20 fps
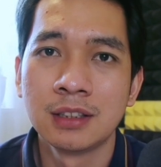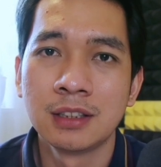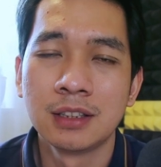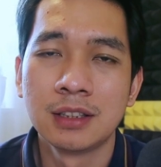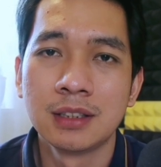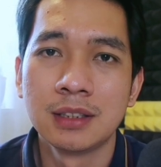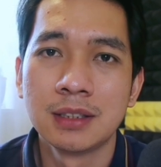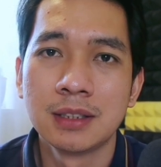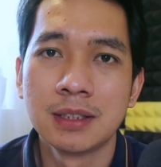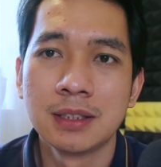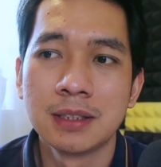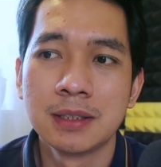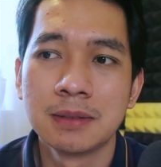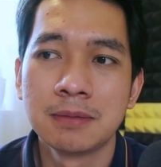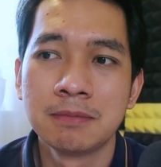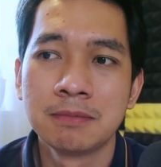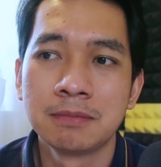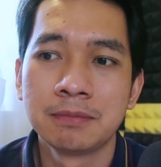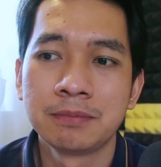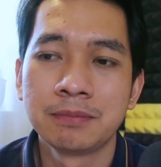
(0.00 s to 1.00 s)

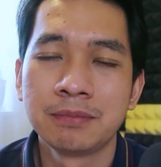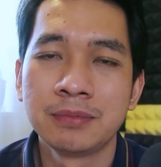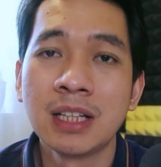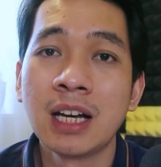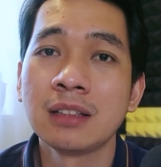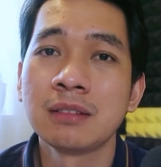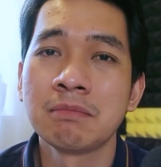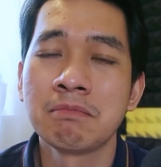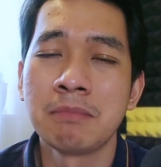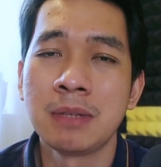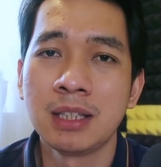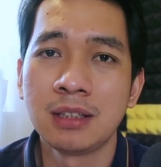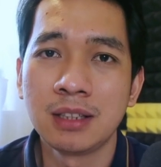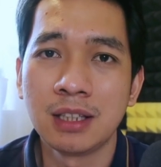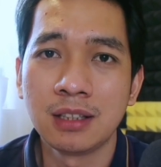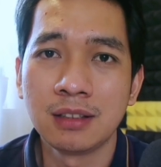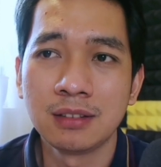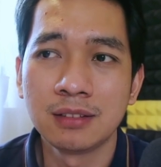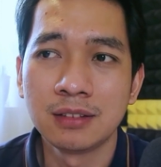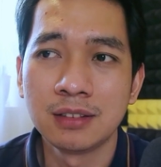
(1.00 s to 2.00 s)
not
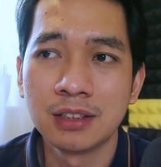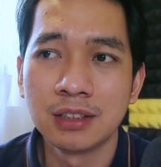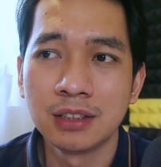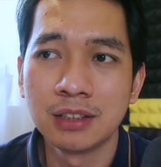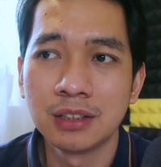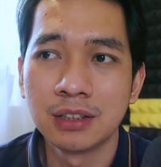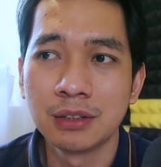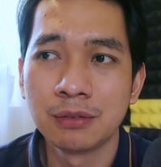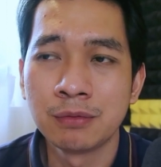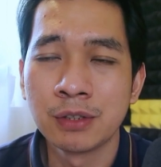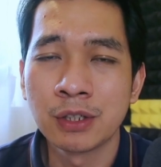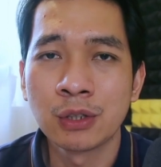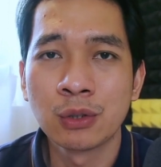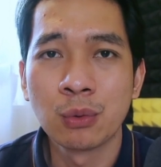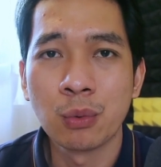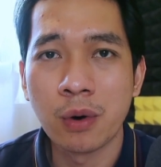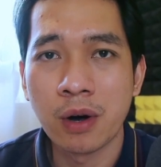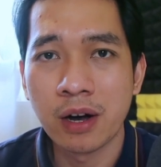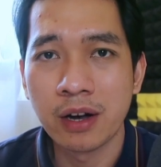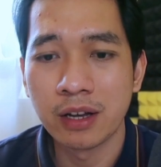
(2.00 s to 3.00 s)
meeting the
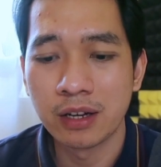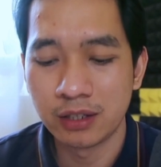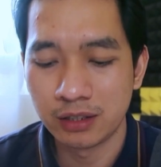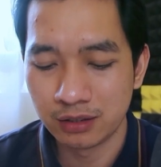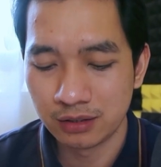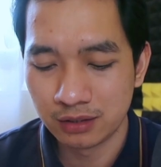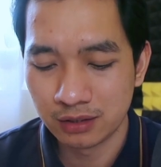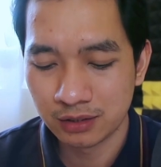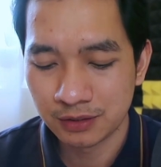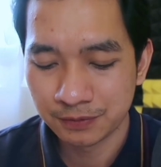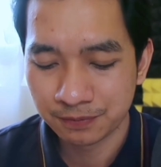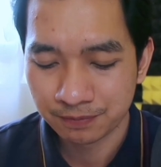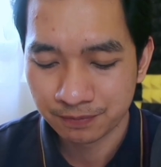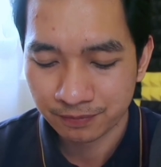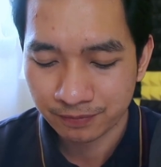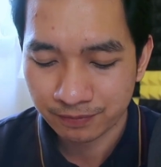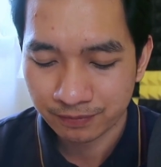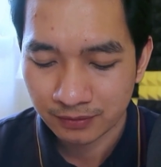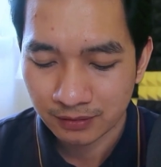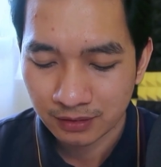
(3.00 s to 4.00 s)
required
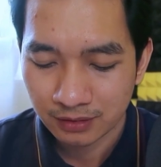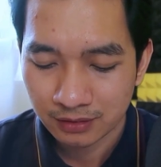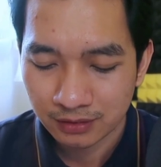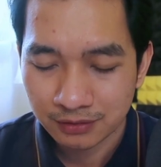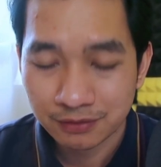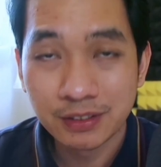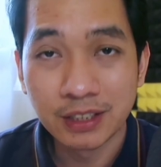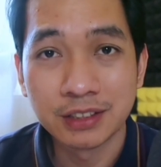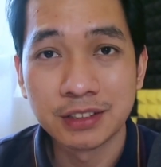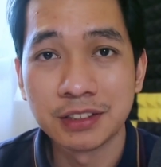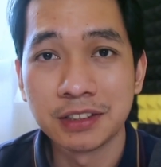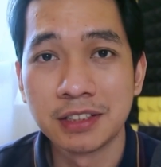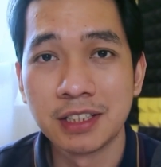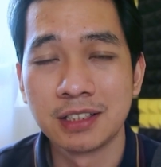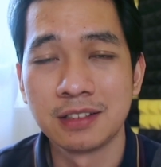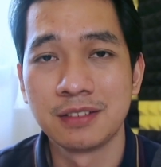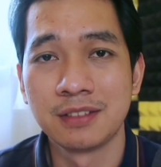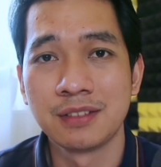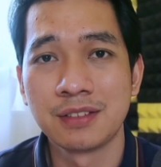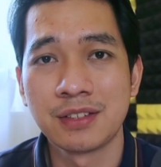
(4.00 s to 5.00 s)

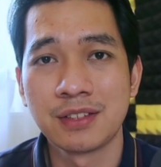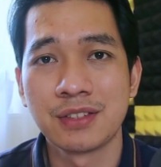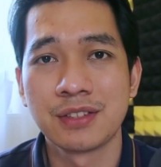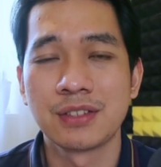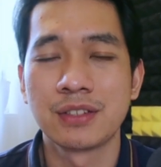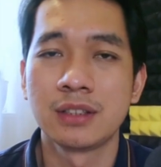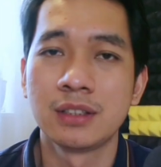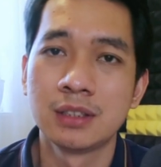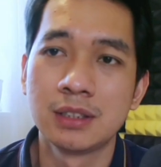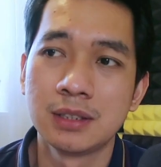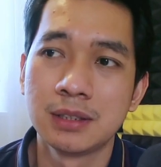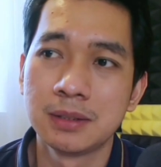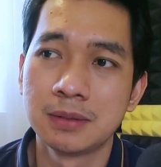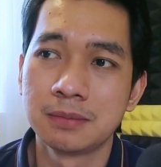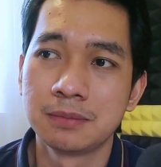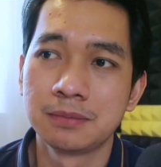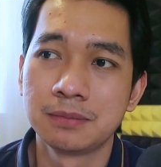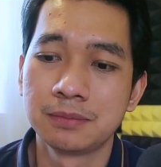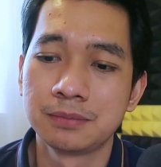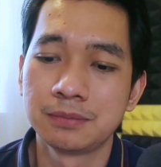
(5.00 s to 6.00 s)
residence,
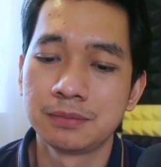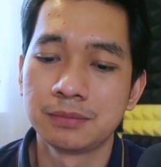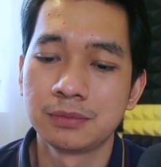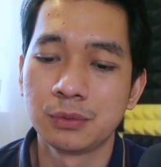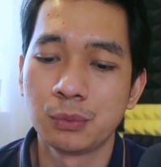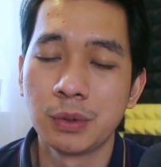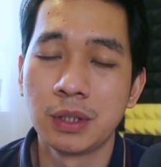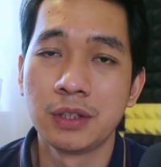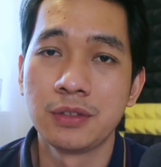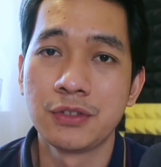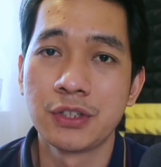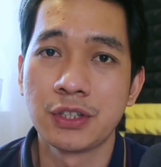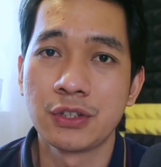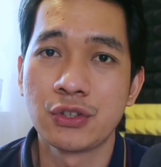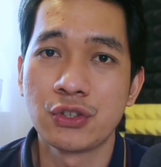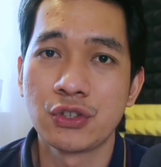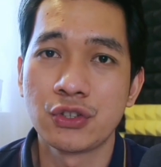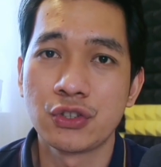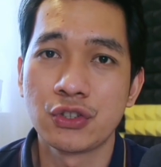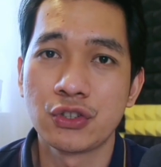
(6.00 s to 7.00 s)
well,
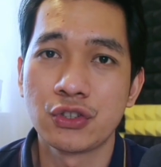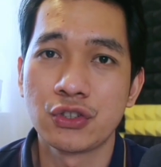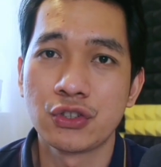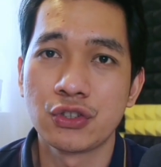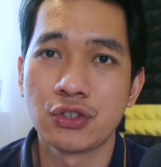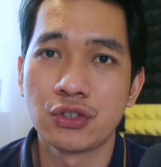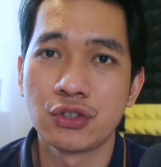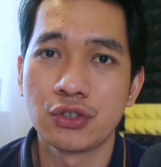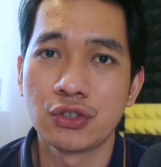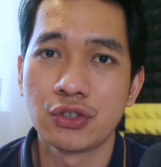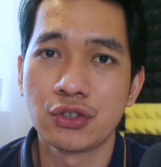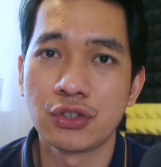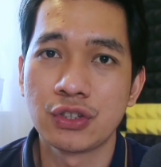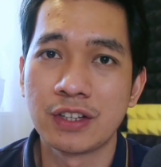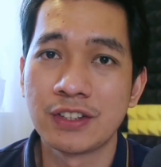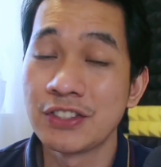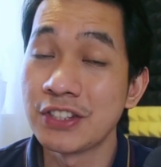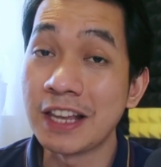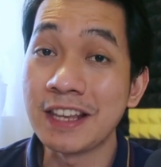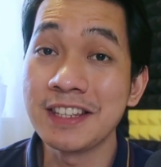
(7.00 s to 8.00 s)

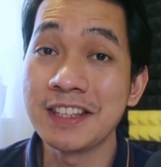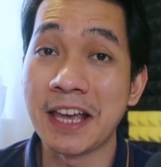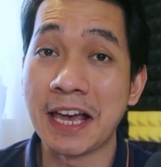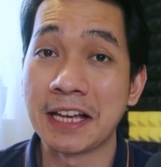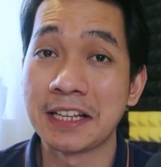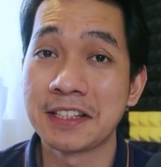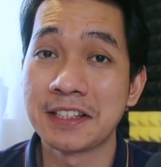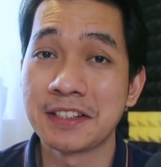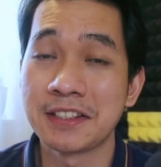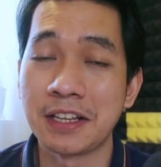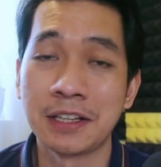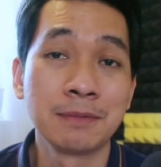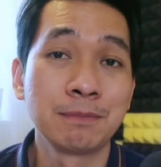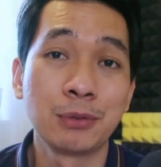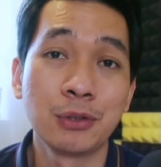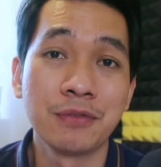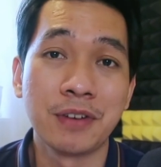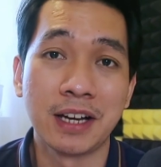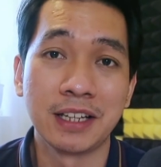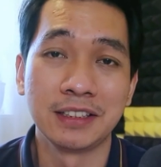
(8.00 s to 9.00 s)
just say yes and
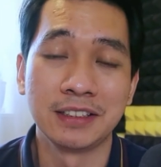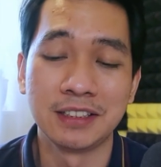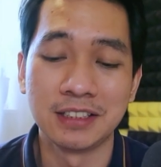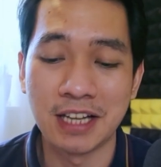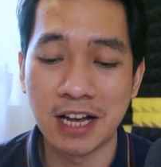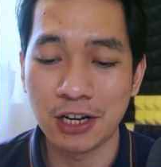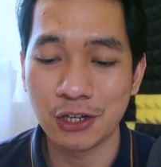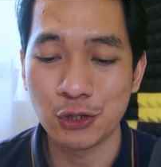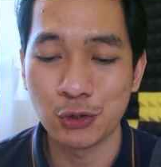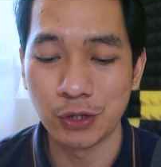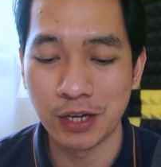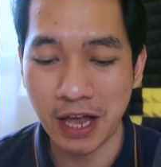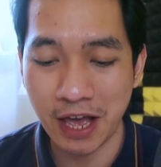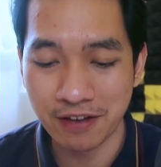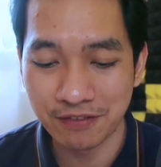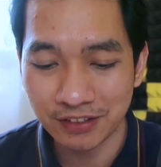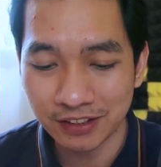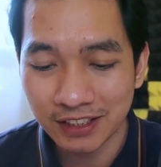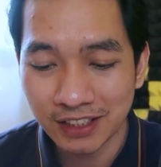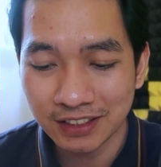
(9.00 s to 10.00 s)
provide the actual
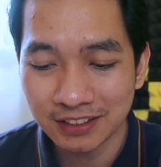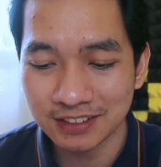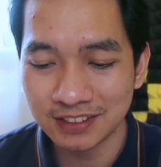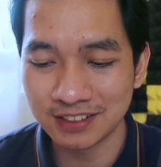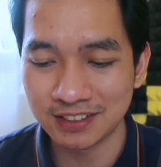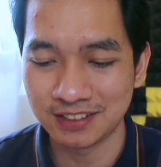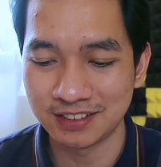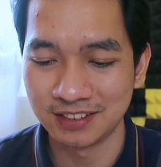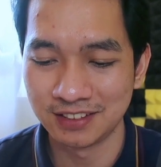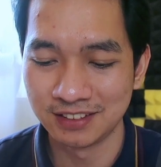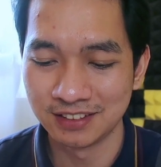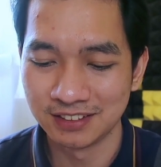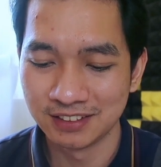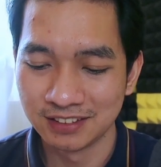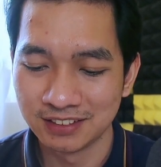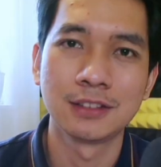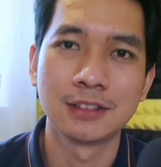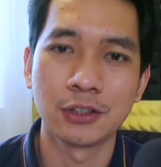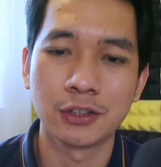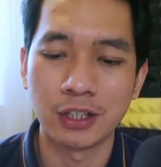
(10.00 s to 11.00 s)
evidence.
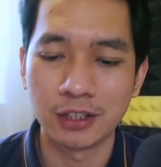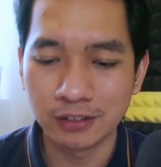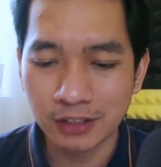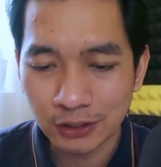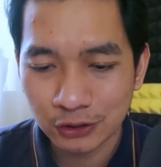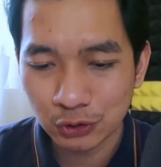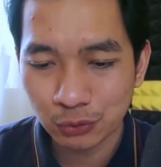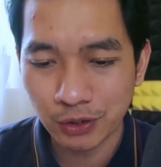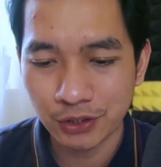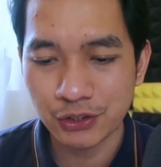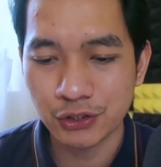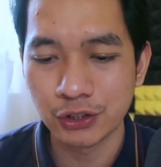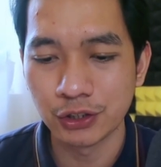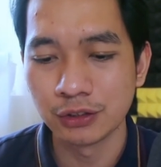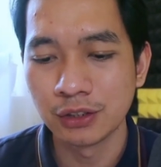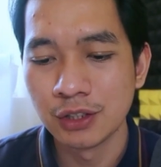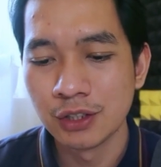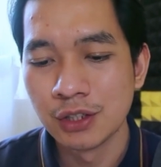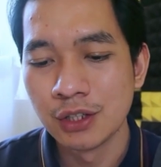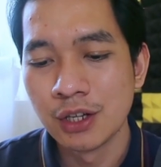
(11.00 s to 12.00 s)
Okay, next
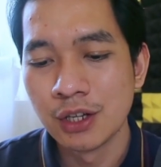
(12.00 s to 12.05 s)
question.